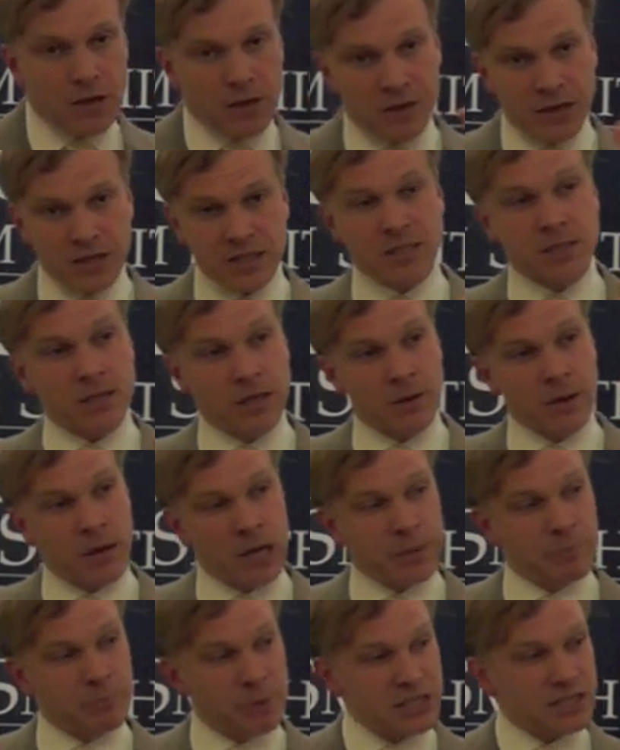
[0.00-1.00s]
This
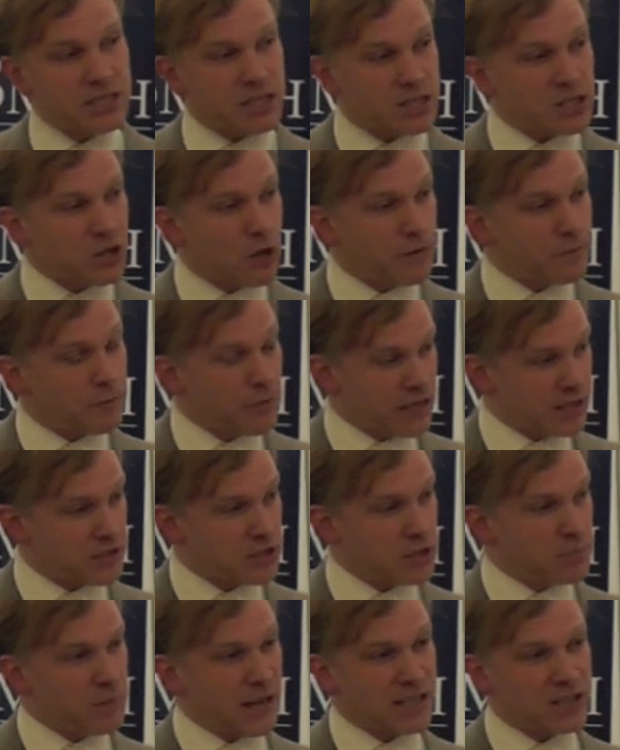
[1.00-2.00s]
business of
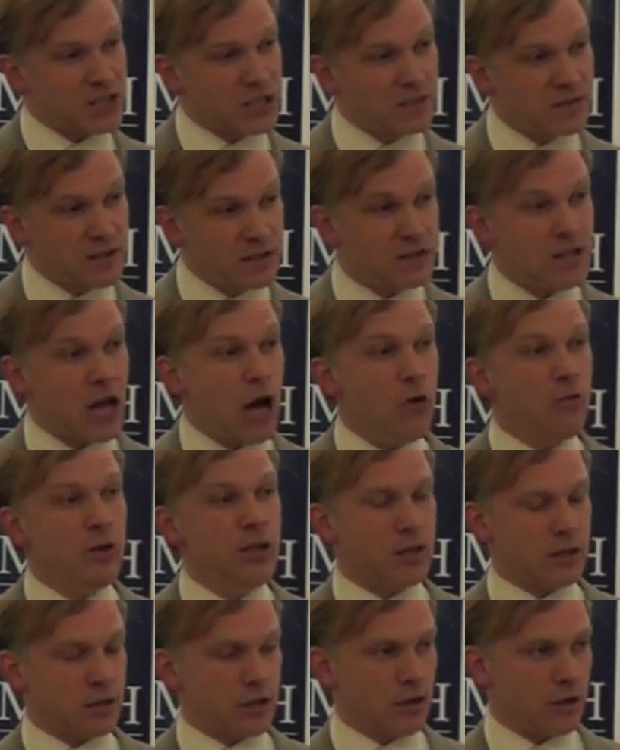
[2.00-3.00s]
regulatory badging didn't
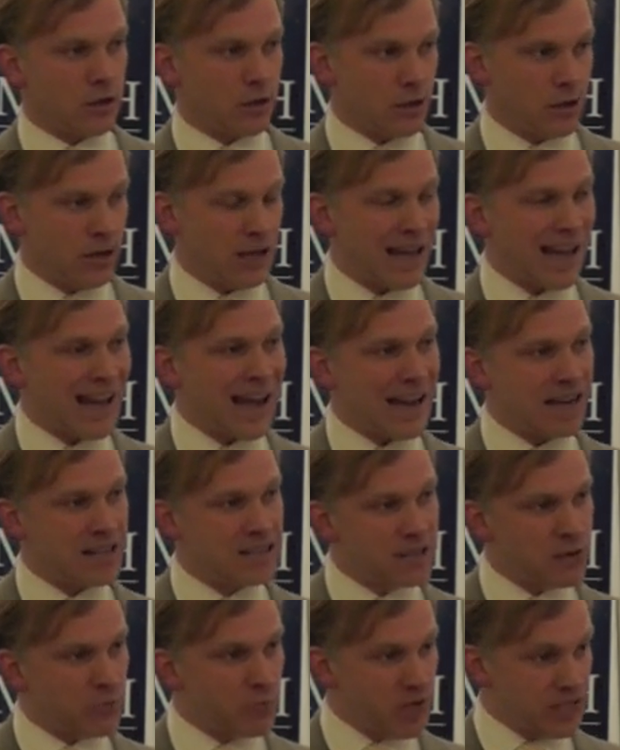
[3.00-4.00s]
only occur
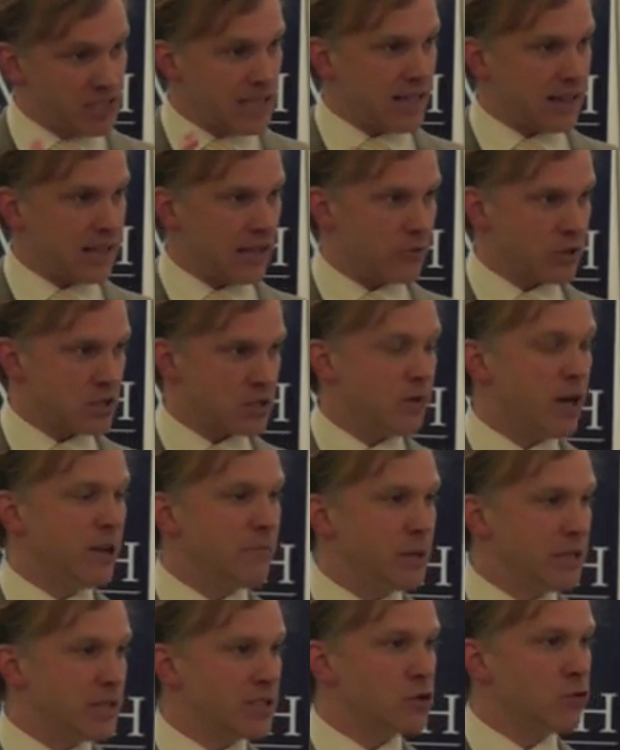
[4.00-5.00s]
at the retail level. So
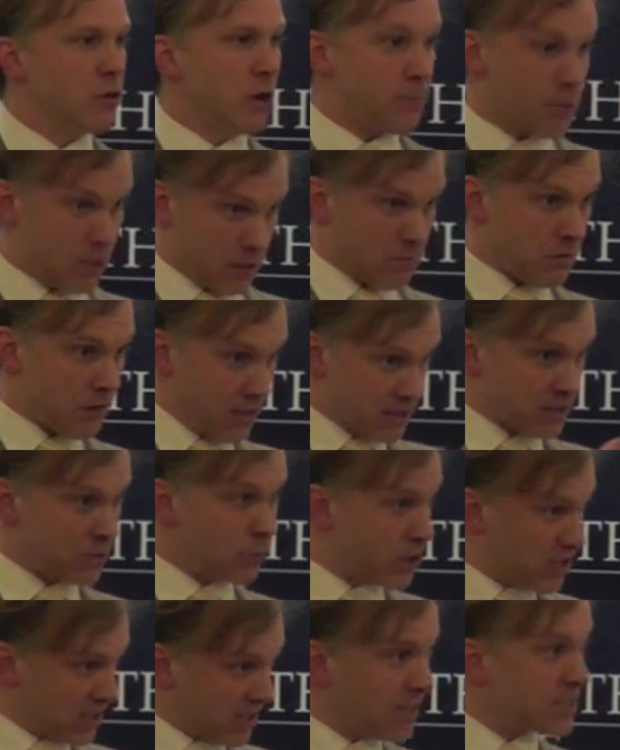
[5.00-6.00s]
I've been describing things
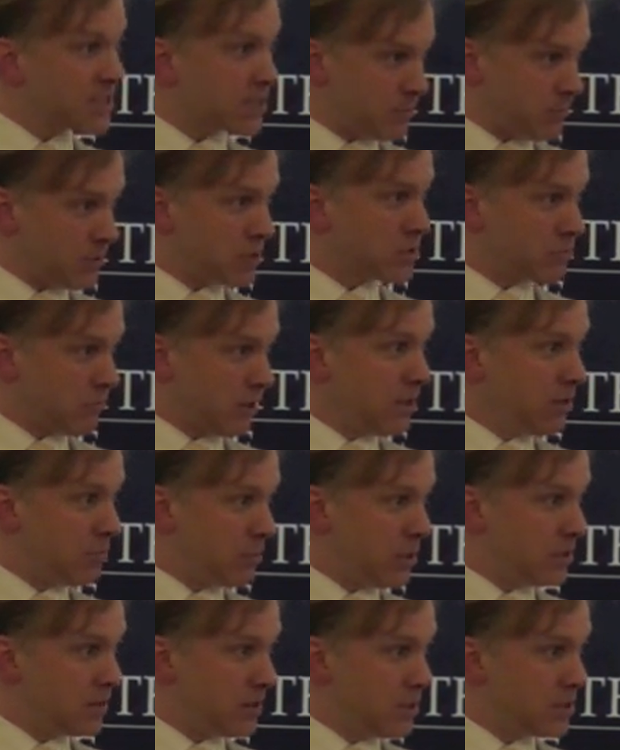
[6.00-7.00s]
with customers, right?
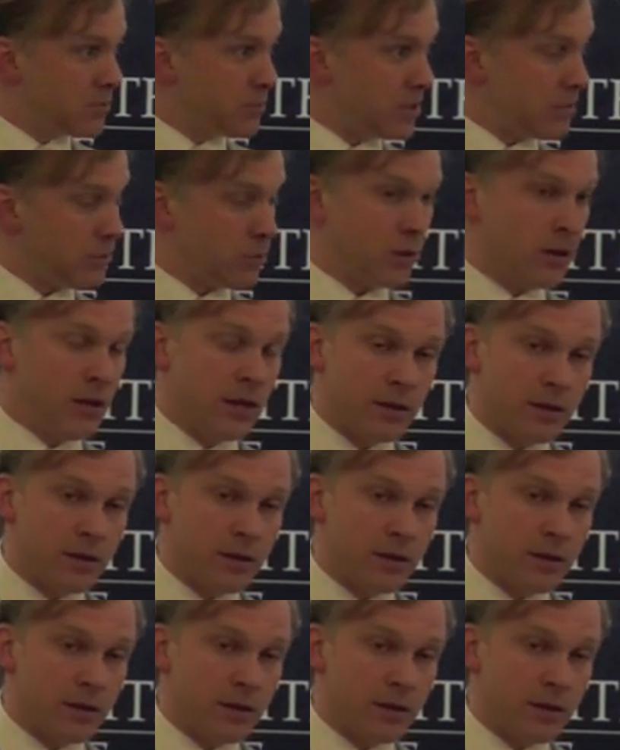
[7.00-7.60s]
These people.